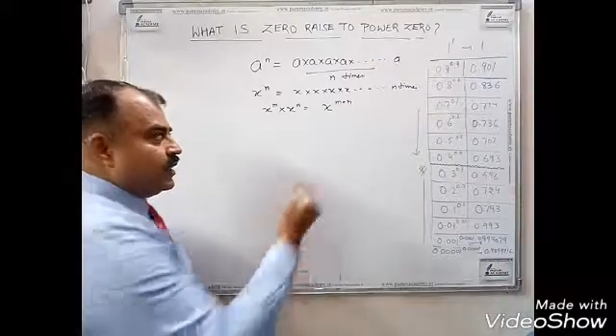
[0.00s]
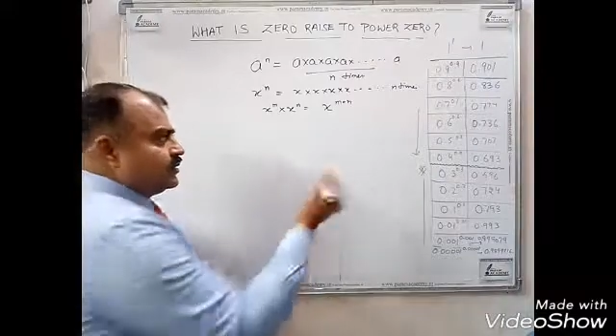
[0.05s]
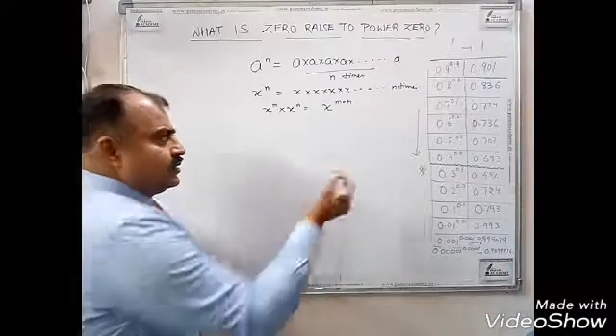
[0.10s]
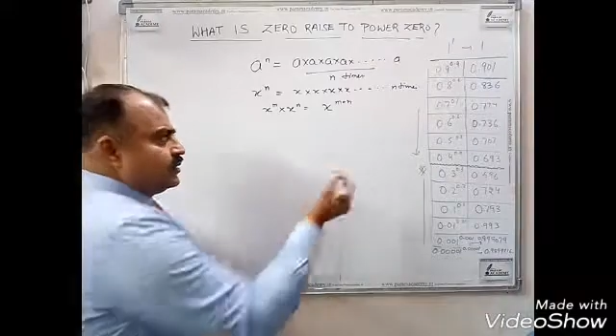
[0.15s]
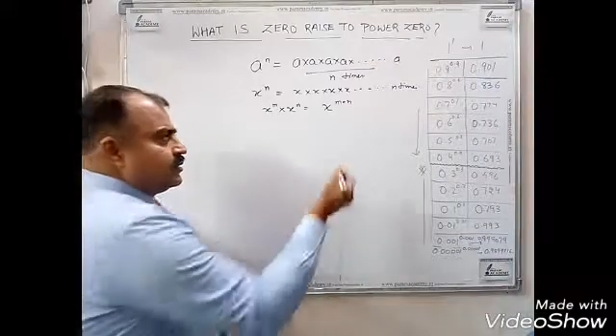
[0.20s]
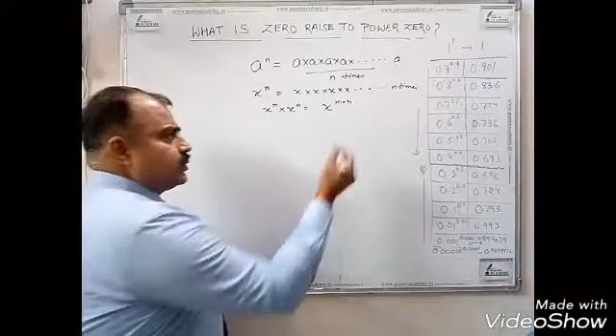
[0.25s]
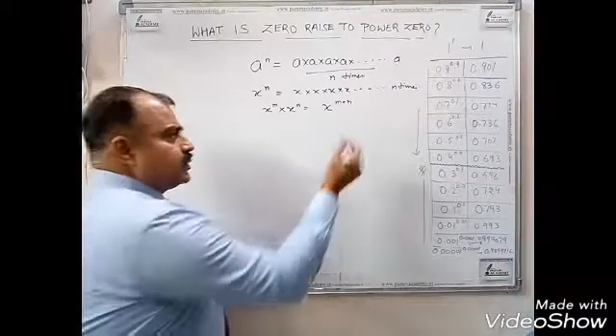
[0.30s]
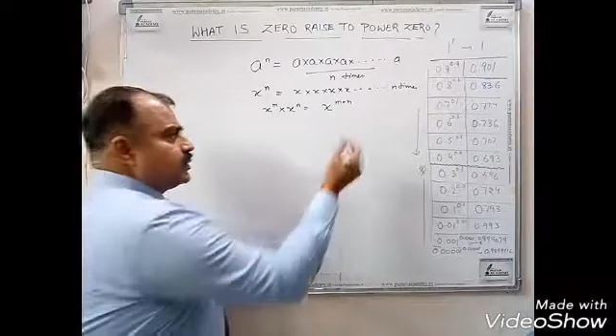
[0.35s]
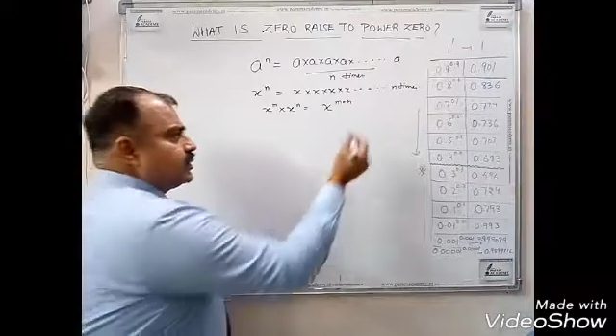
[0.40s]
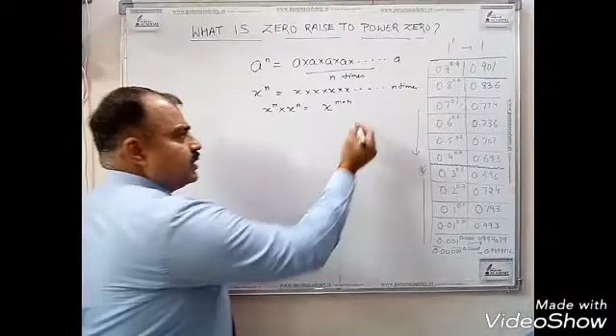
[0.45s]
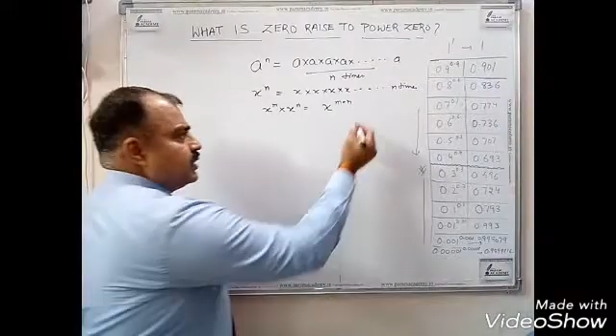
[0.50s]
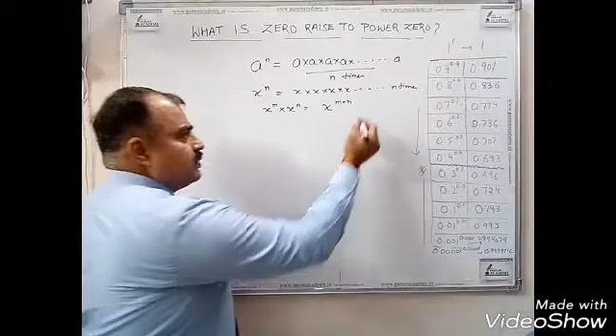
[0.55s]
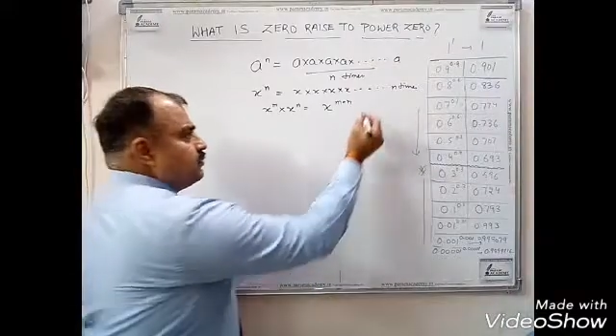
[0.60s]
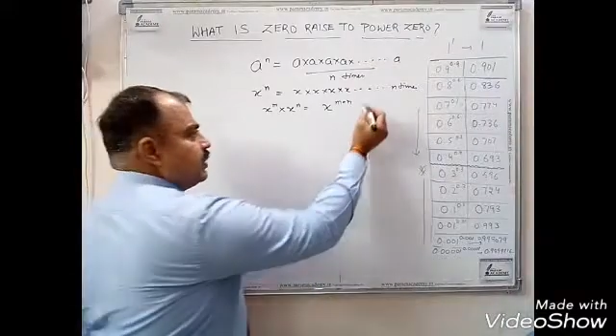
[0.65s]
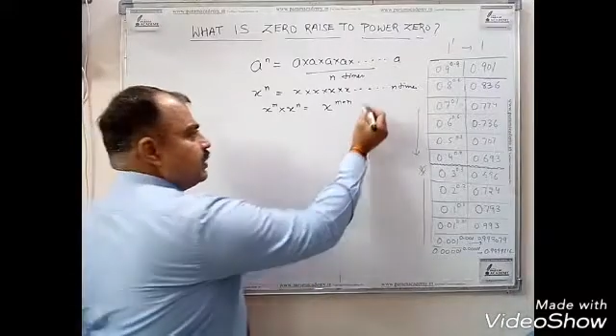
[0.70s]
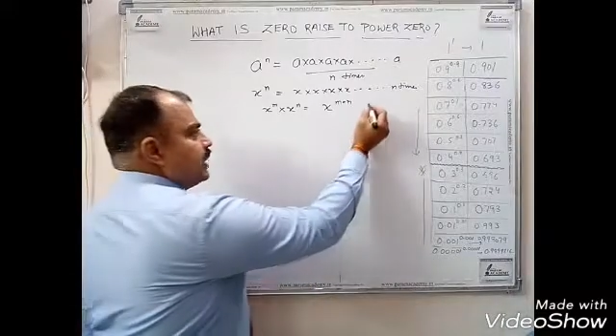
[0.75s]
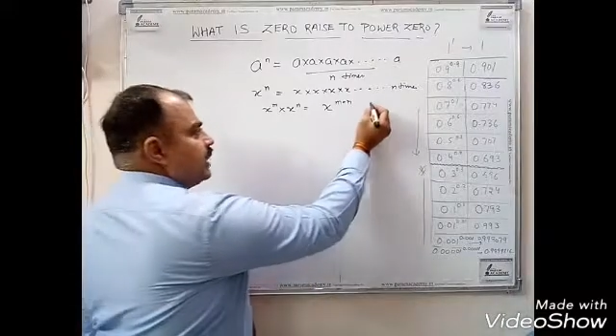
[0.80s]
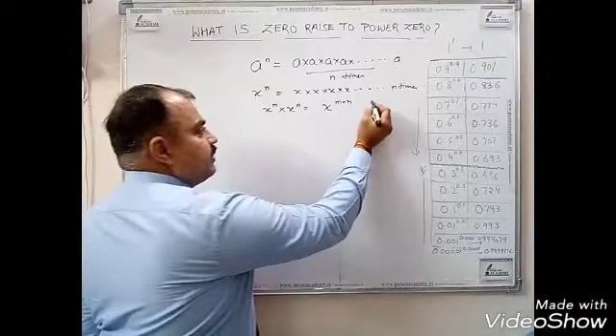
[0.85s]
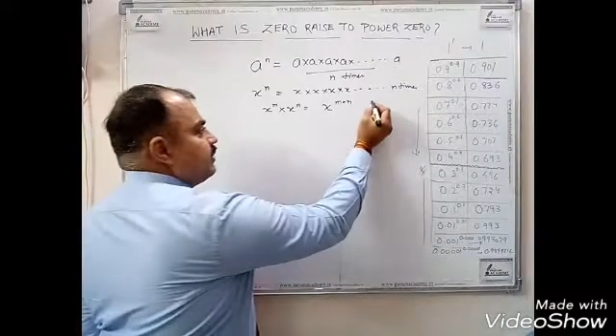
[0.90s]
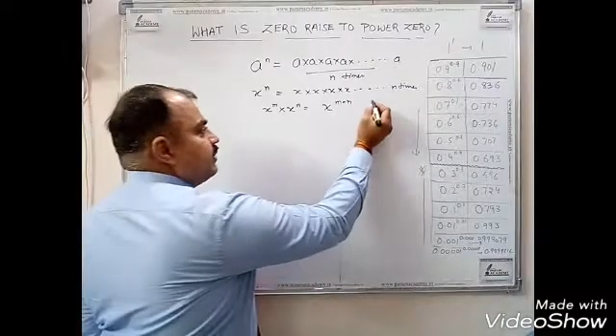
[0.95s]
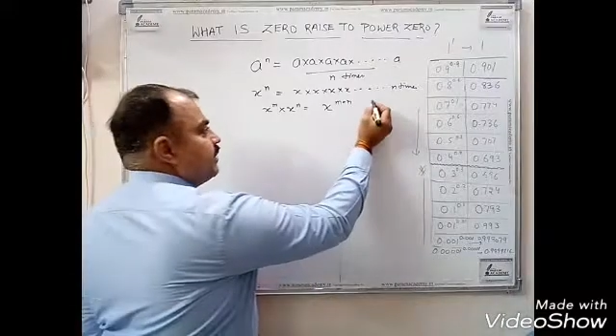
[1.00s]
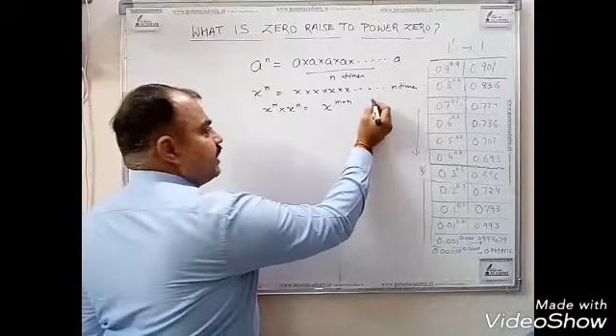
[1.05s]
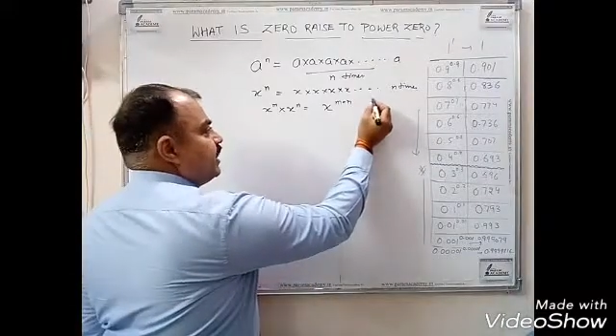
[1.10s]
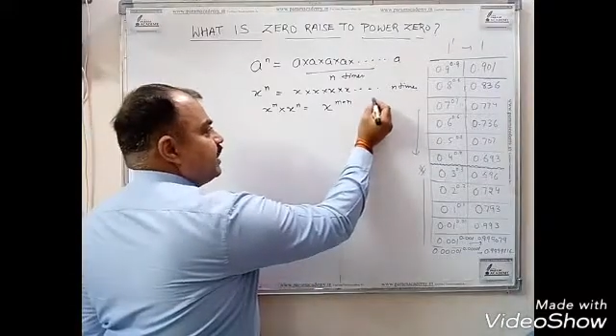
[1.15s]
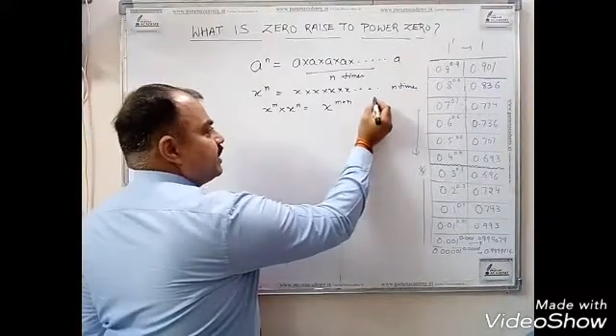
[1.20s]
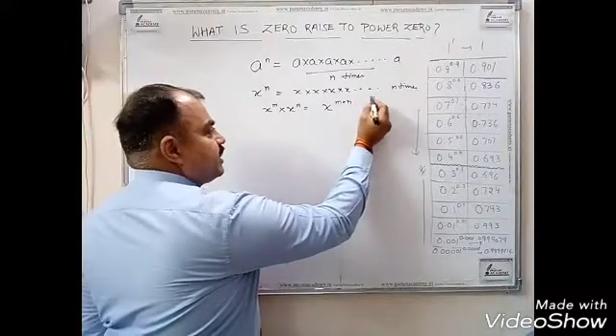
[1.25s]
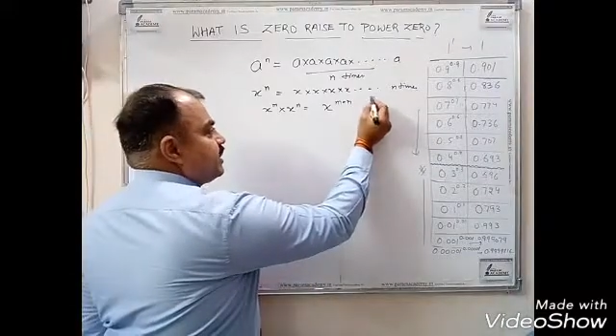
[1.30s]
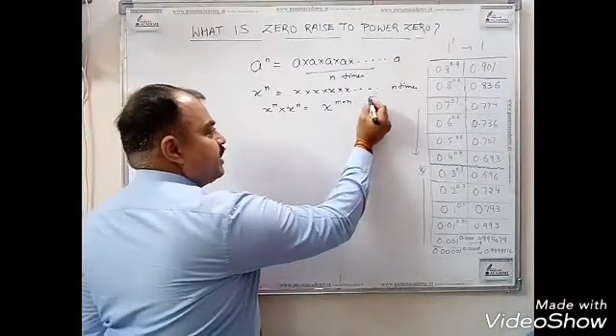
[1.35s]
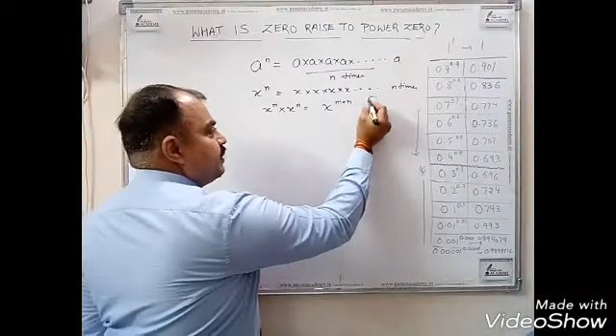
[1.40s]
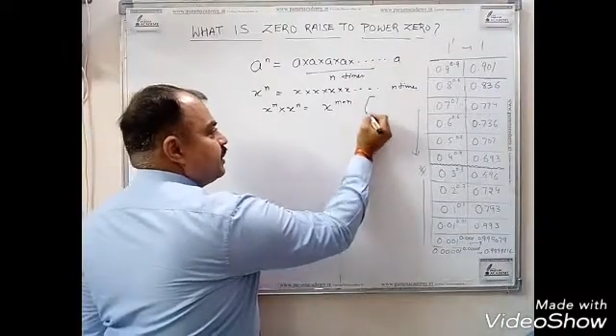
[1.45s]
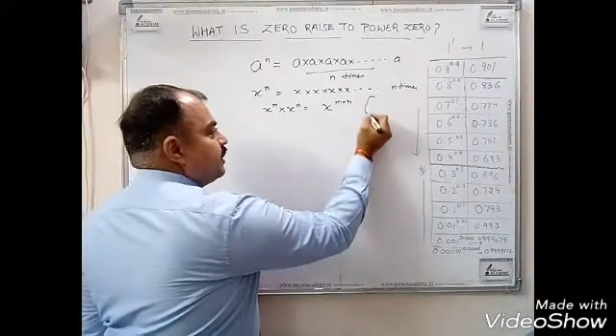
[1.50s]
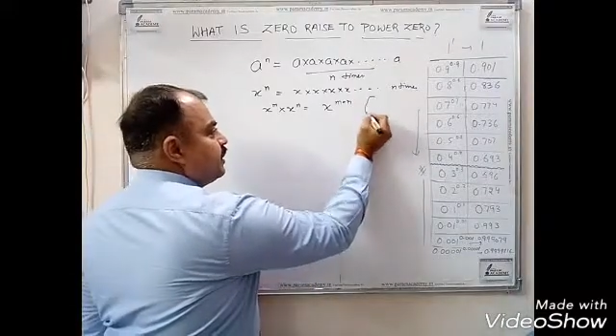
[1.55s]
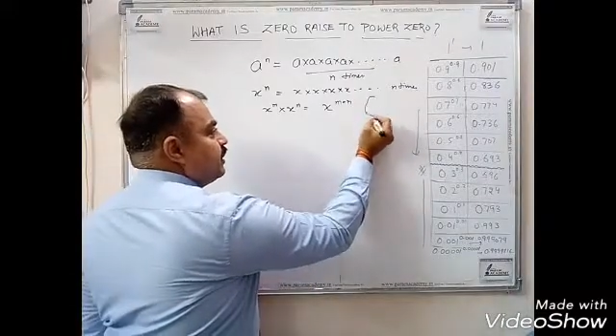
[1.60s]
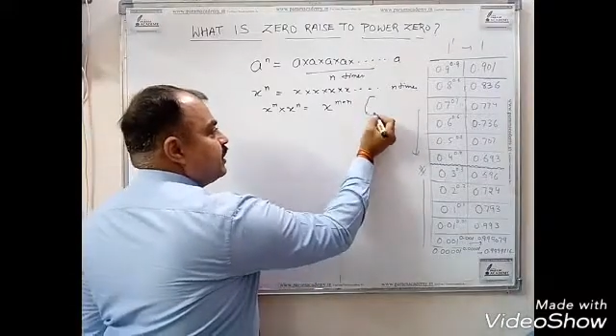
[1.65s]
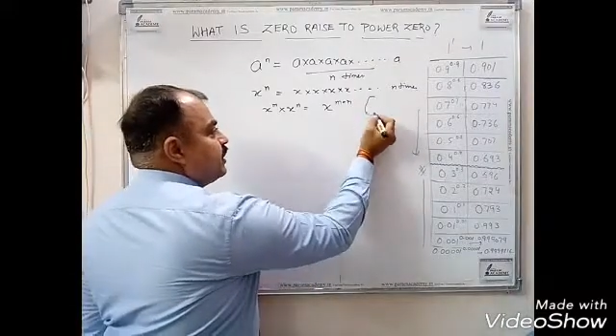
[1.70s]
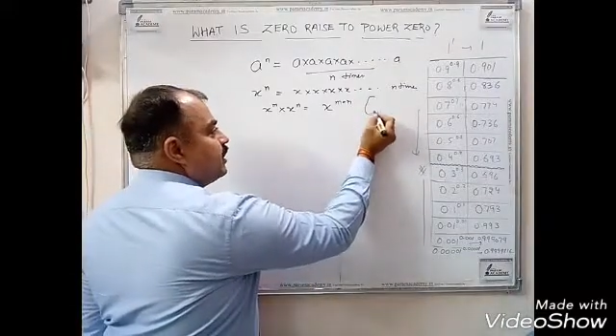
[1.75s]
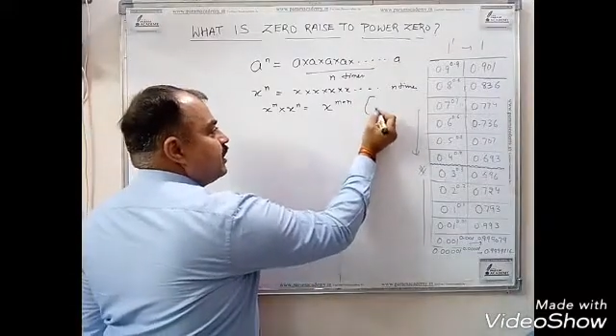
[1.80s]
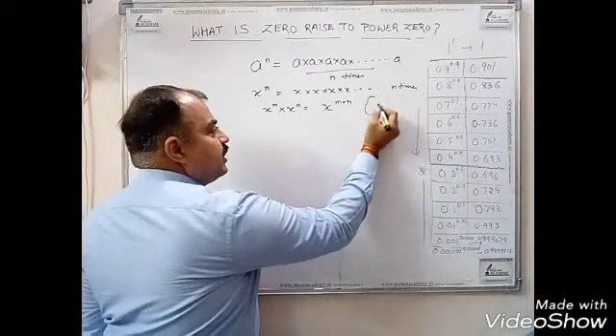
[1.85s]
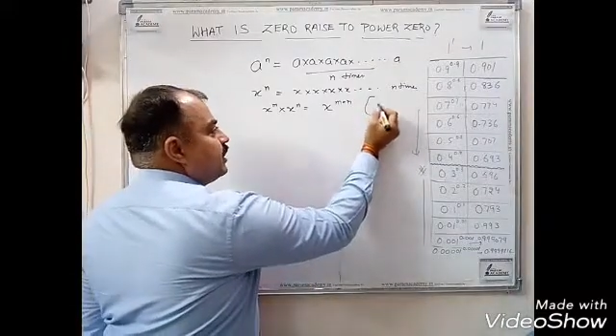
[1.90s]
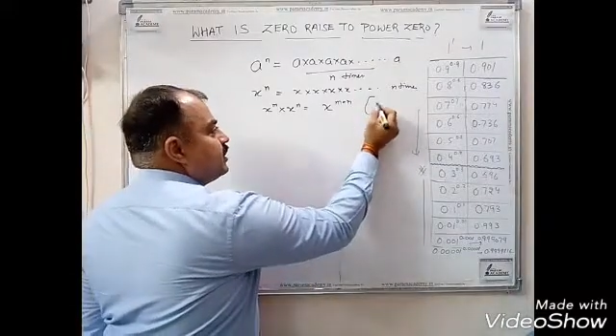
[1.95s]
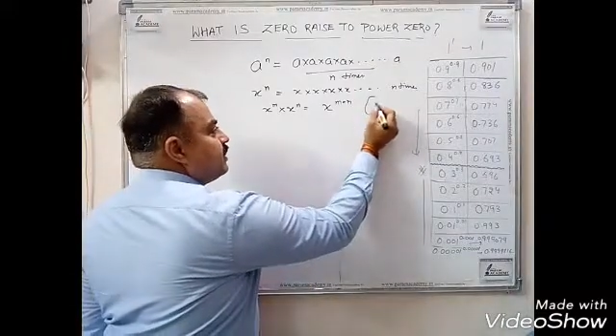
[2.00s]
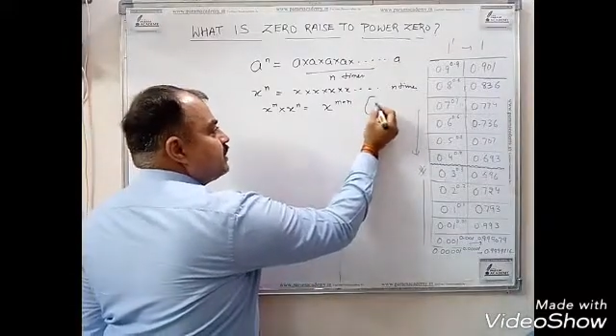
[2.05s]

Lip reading: Suppose if we are having an example,